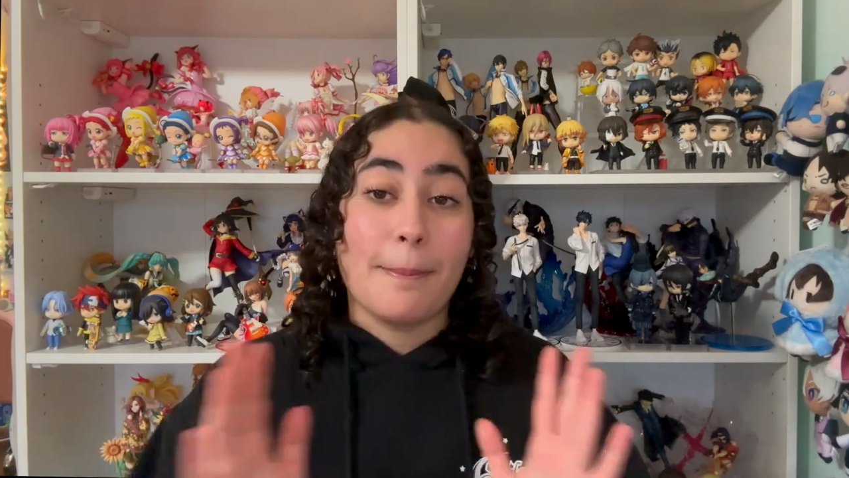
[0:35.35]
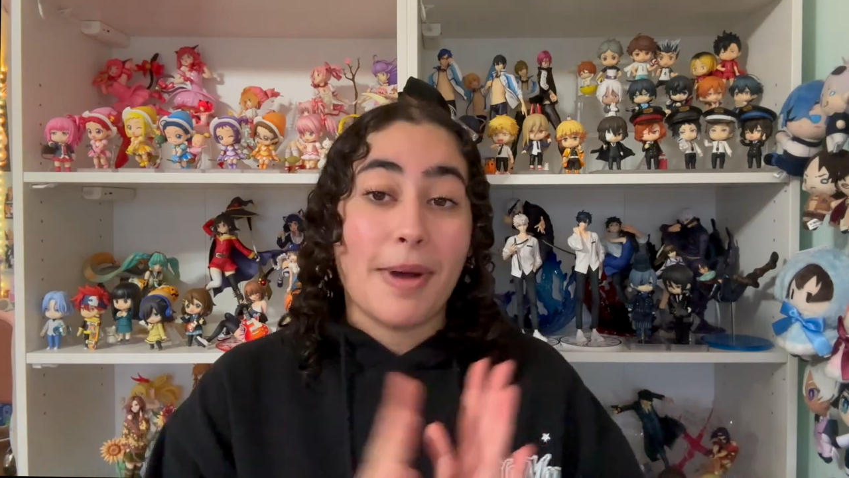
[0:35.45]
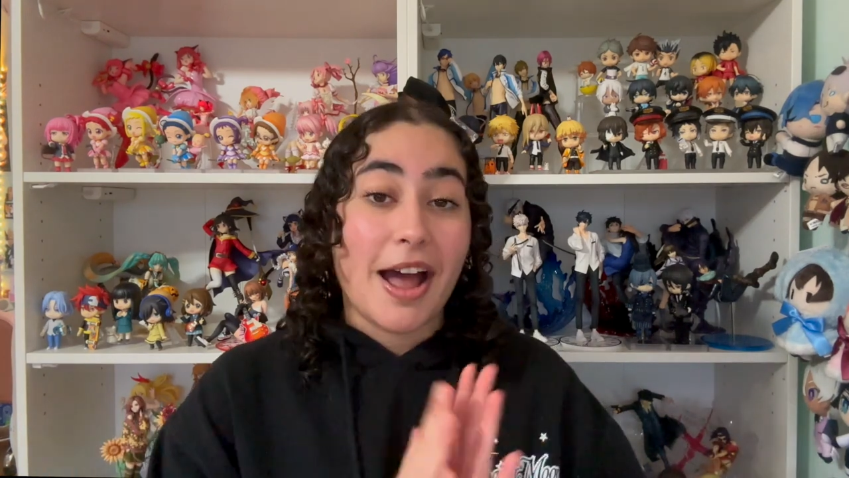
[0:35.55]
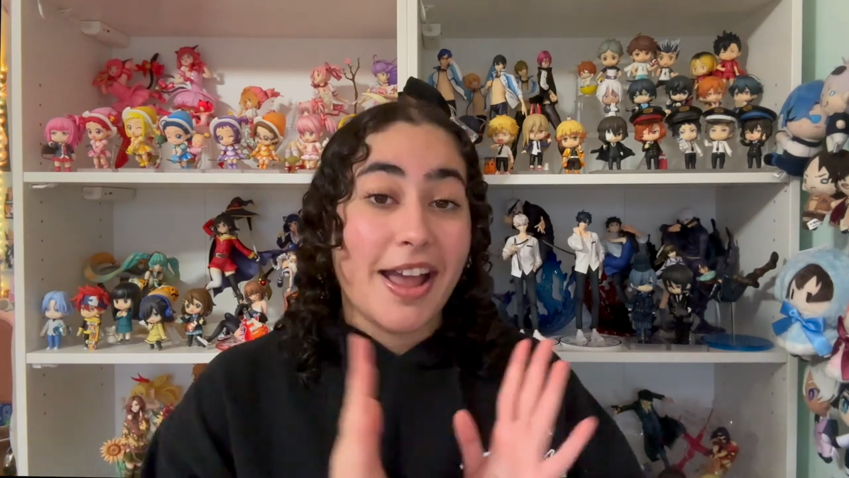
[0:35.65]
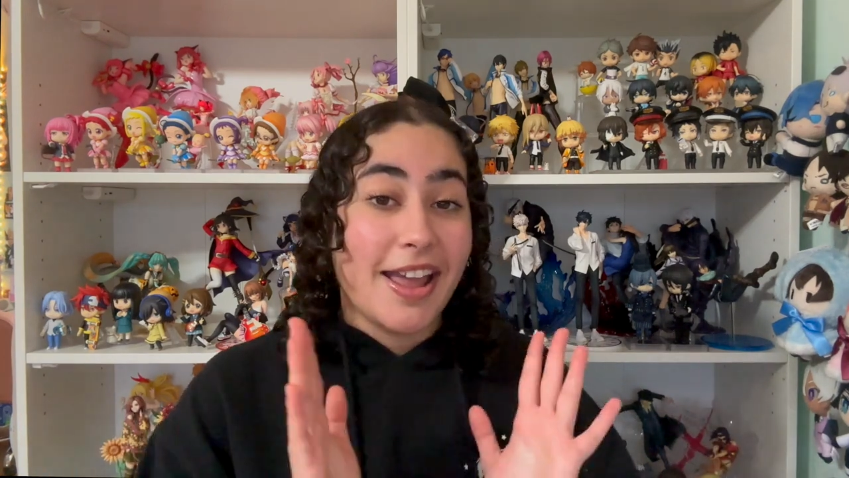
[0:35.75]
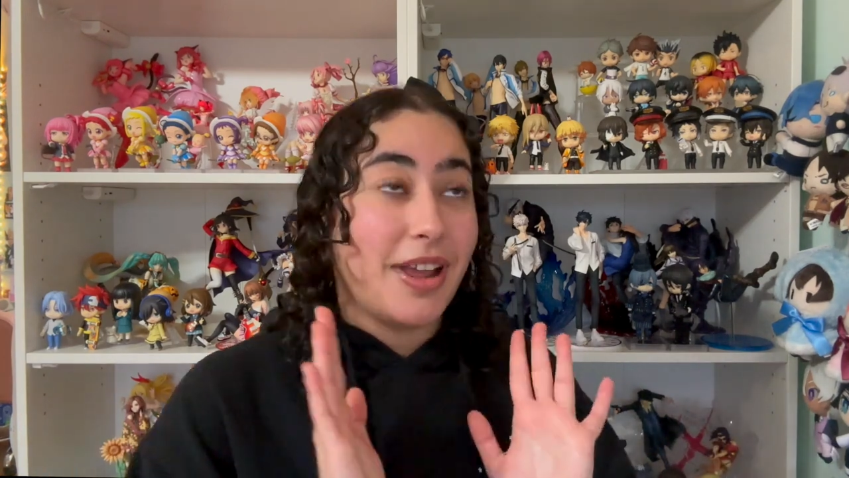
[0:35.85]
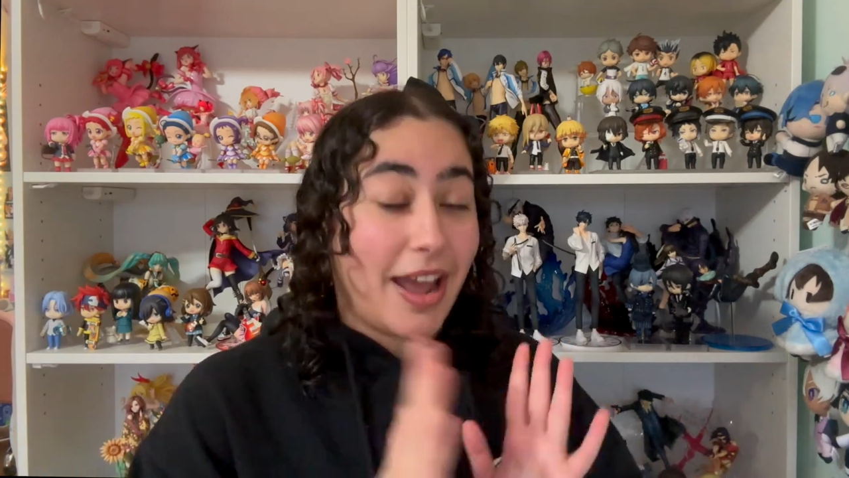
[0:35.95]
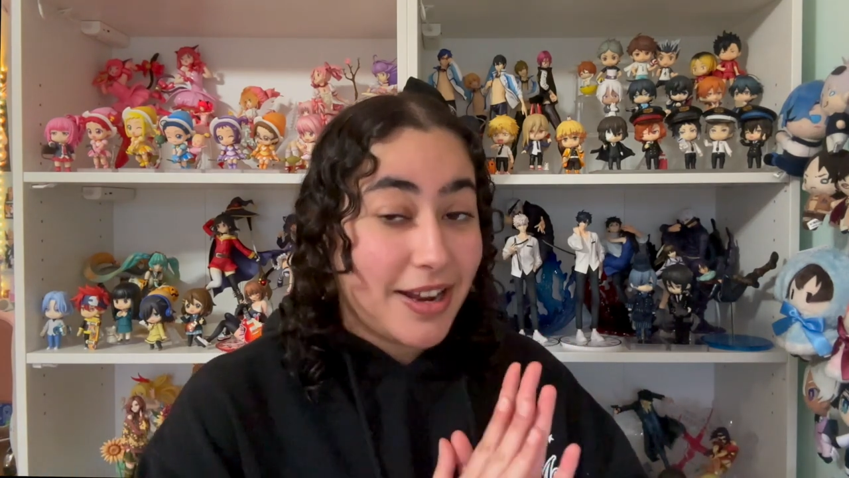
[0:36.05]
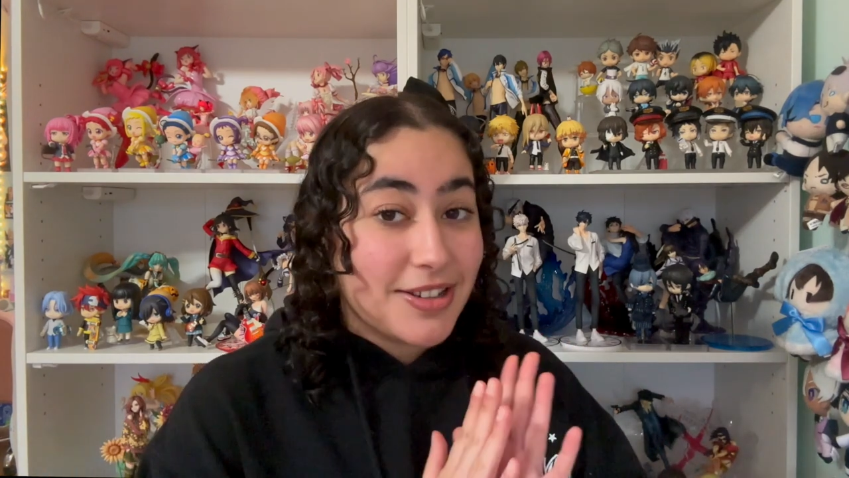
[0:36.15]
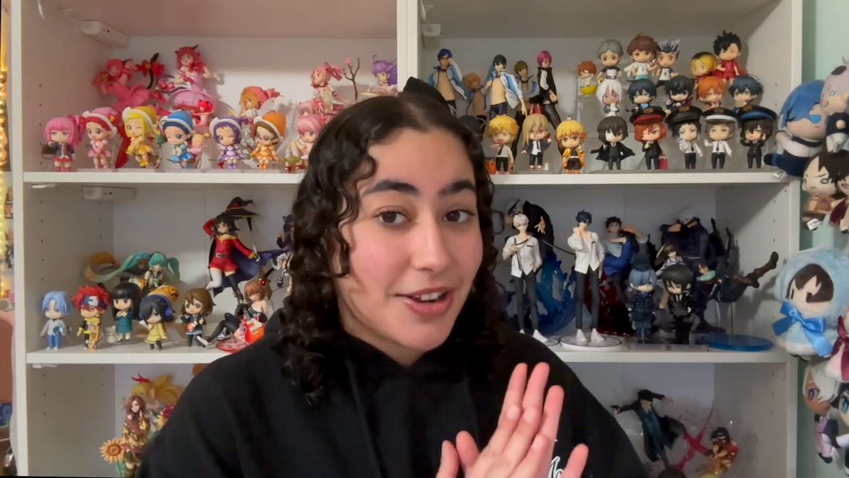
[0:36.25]
My
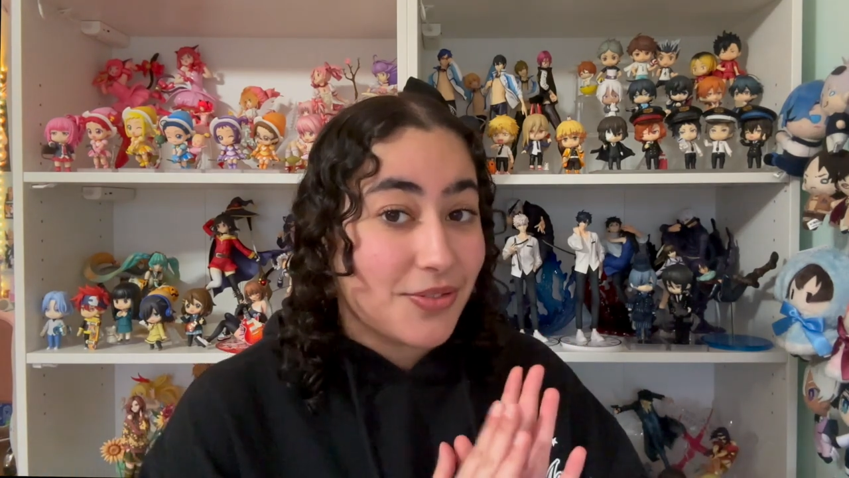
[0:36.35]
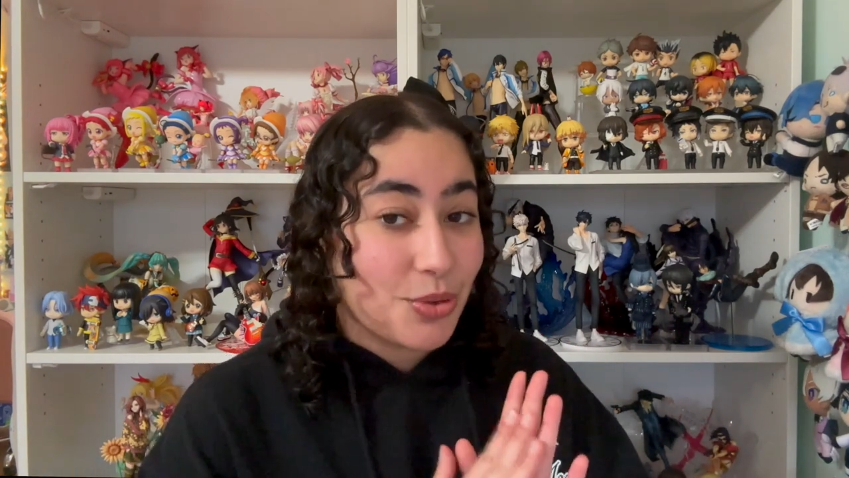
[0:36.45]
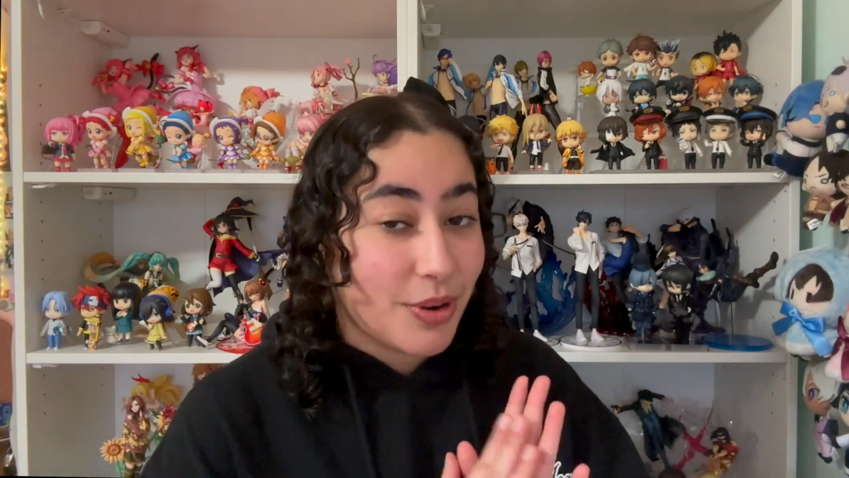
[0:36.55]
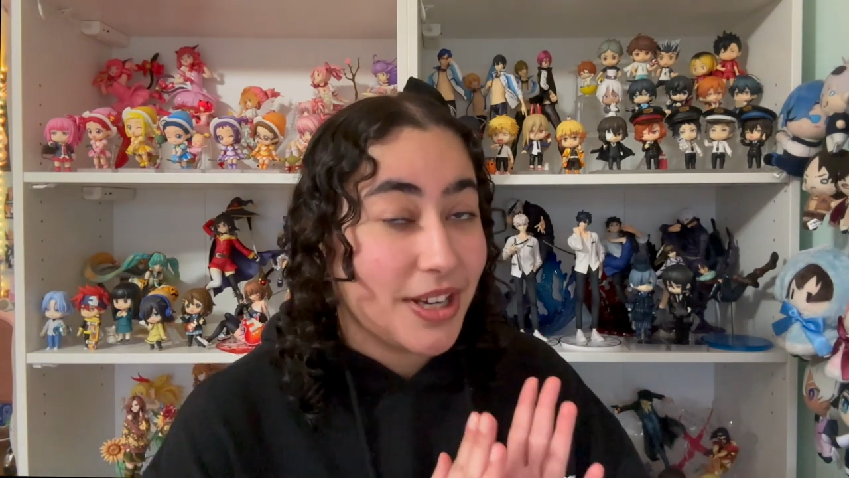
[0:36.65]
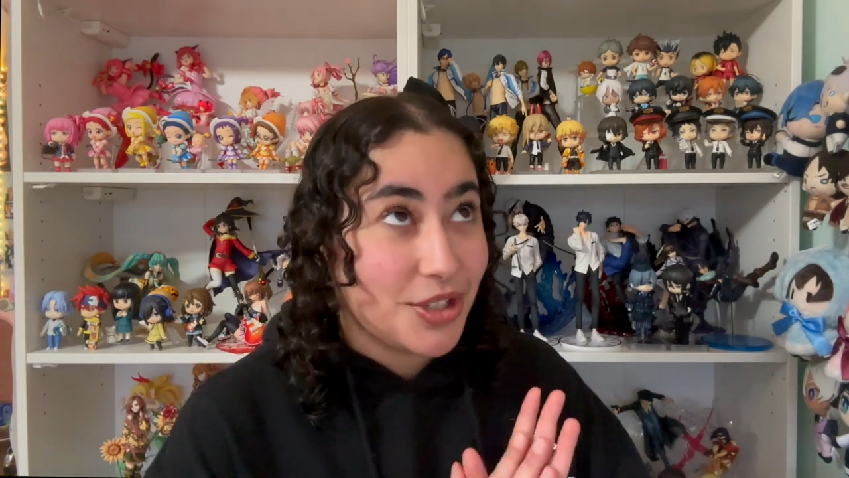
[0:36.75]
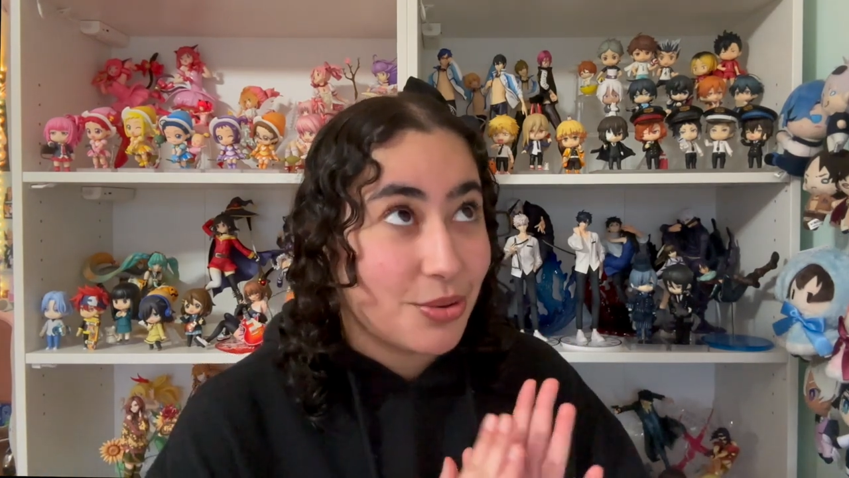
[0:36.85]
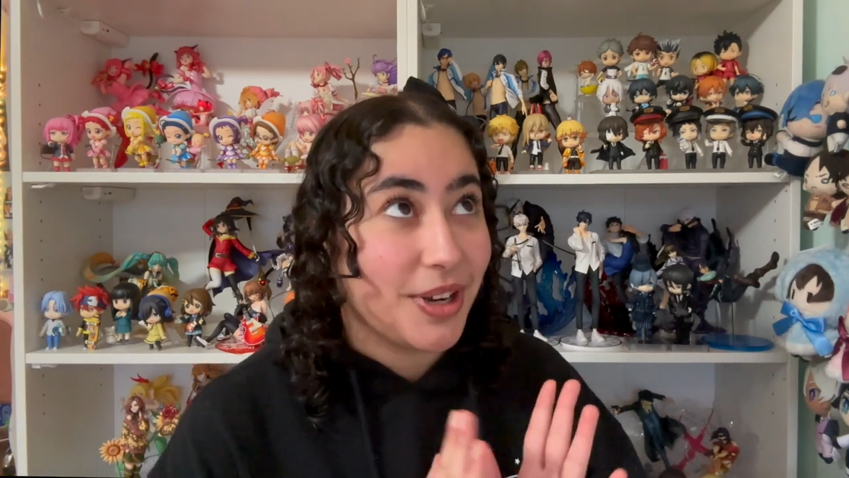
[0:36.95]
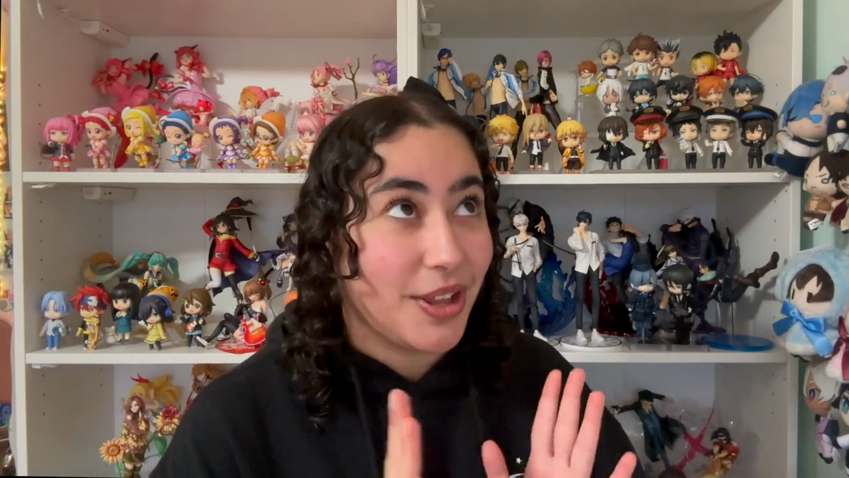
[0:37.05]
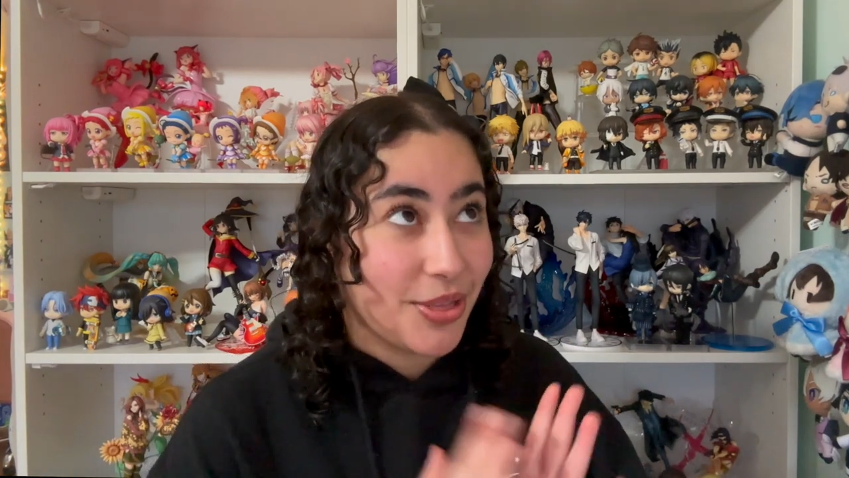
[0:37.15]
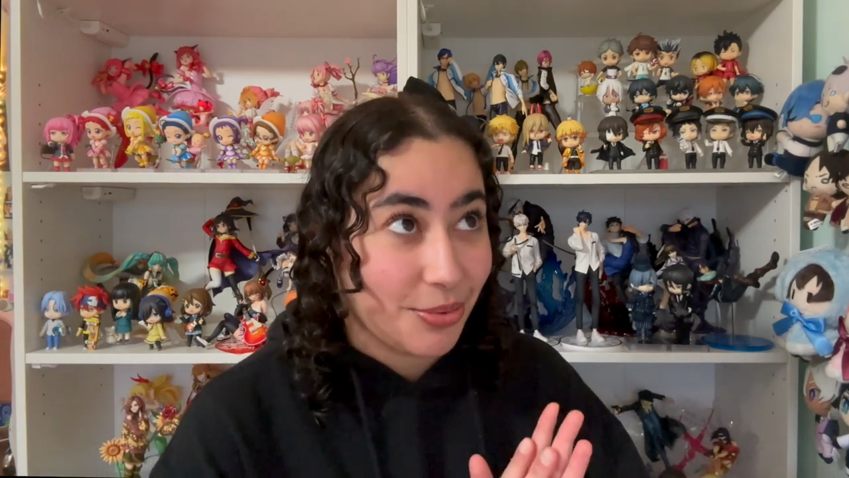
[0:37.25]
end of
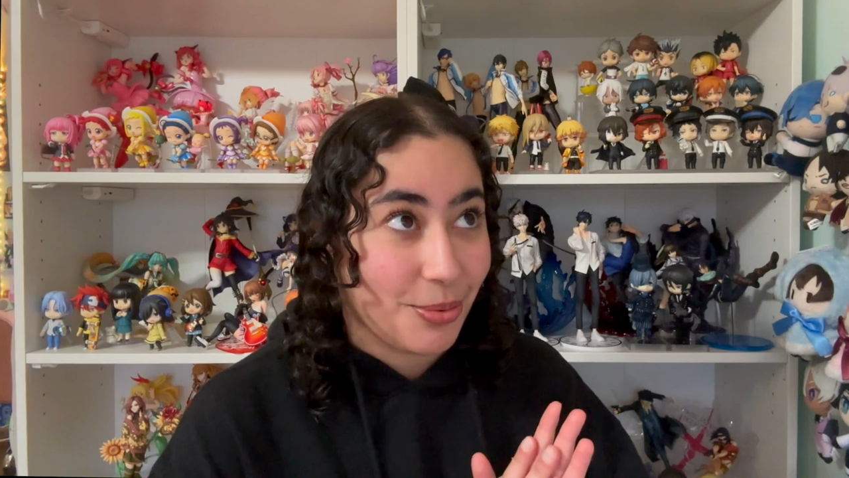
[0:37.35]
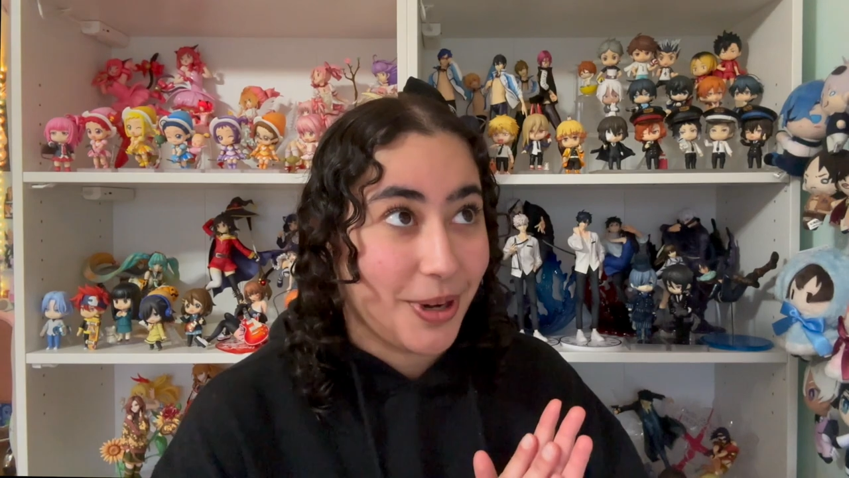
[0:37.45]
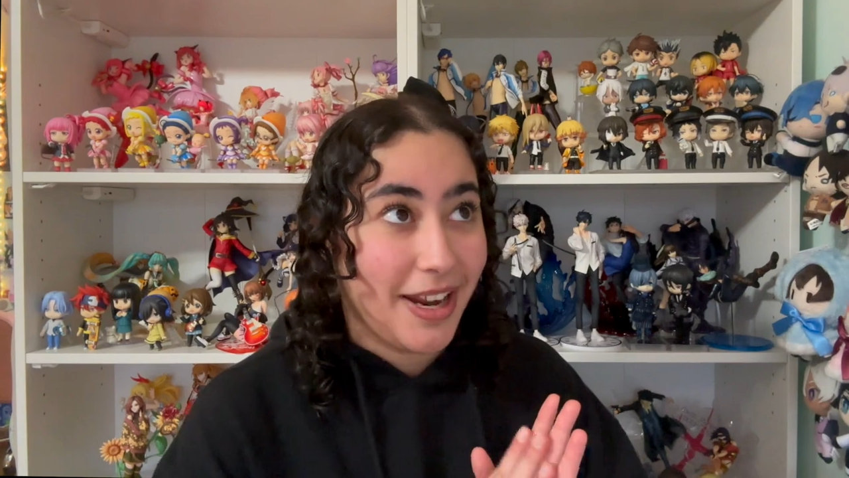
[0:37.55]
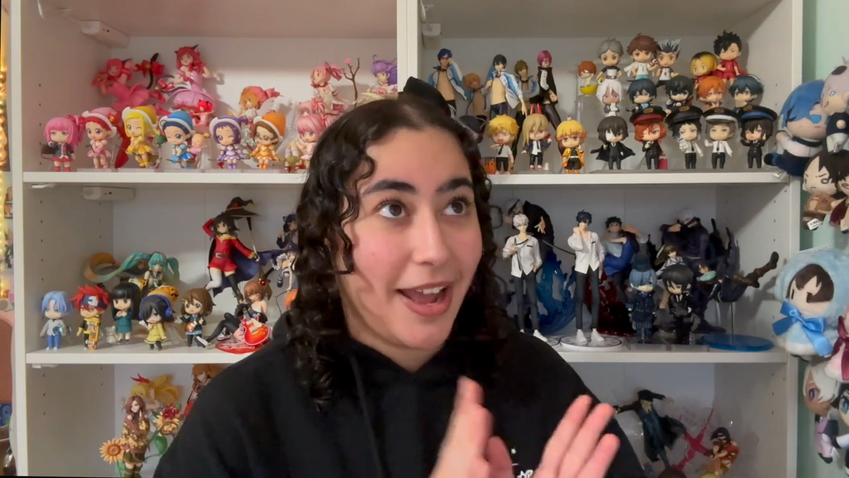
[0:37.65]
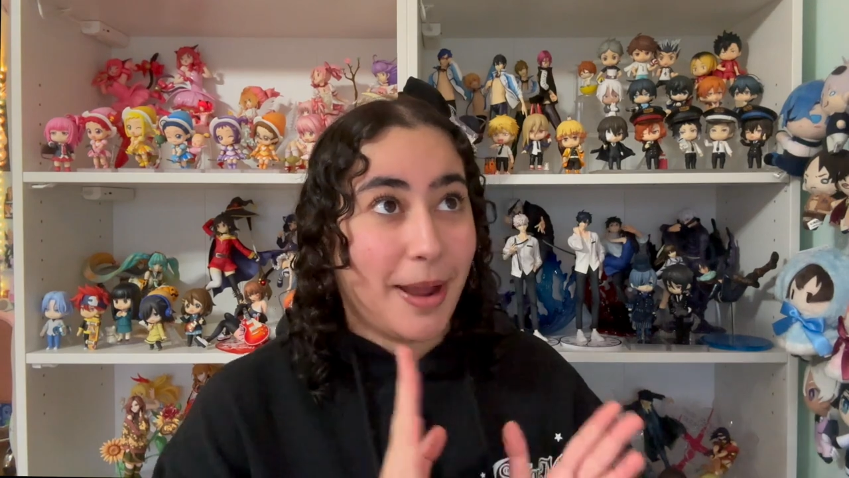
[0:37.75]
2023